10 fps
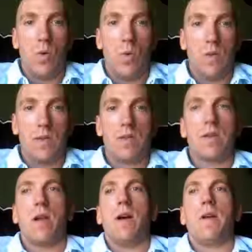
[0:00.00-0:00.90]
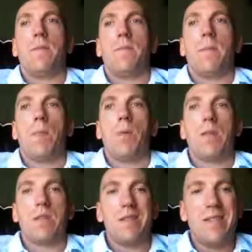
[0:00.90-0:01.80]
with its
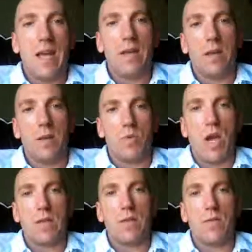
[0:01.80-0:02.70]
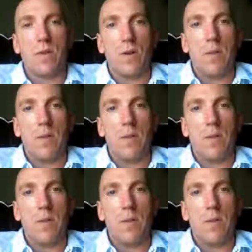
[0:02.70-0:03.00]
intended objective,